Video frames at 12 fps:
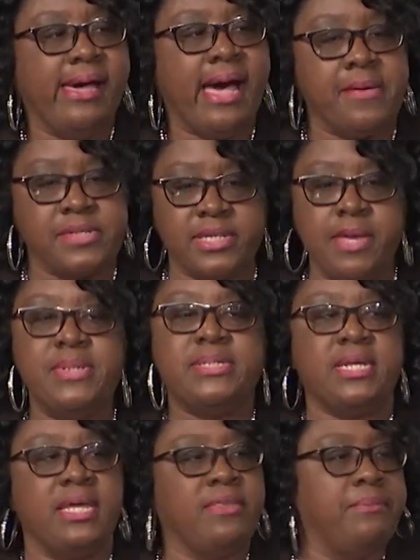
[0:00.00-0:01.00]
I was
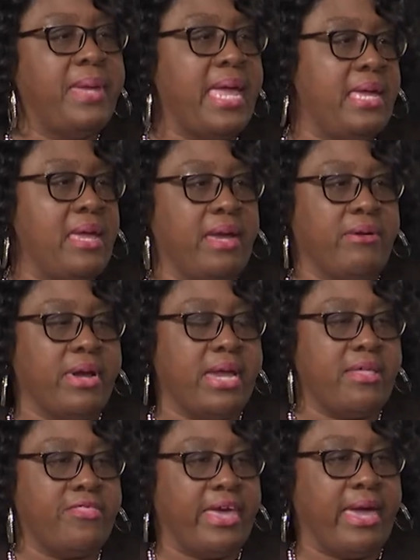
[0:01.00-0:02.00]
limited in the banking
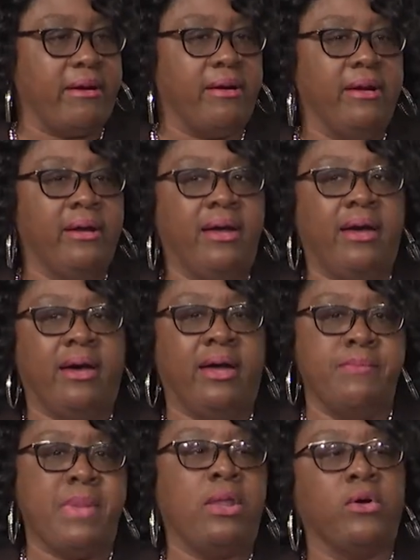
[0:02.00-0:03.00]
area there uh,
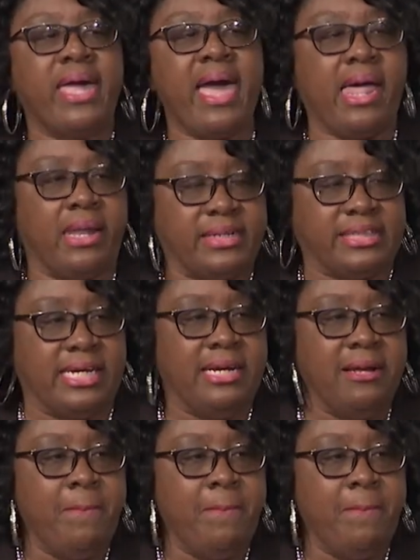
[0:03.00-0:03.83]
in my locality.